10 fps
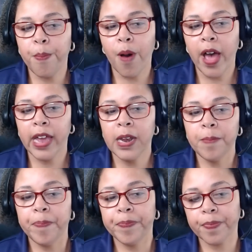But
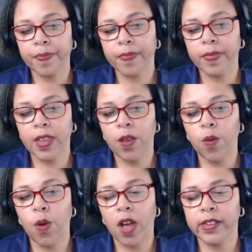
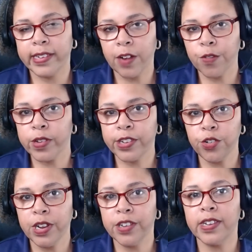several
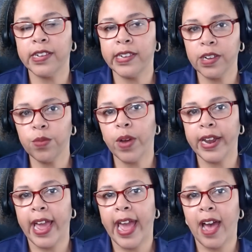students did
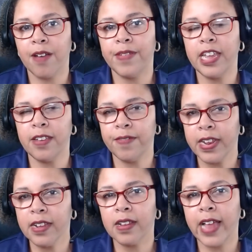want to have
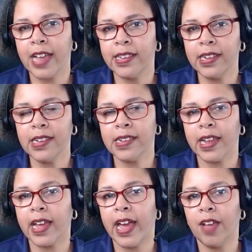evening classes.
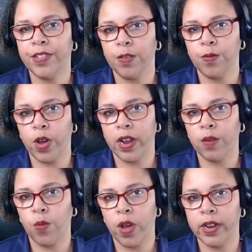Like I have some
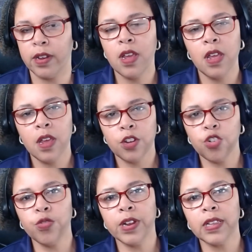one-on-one tutoring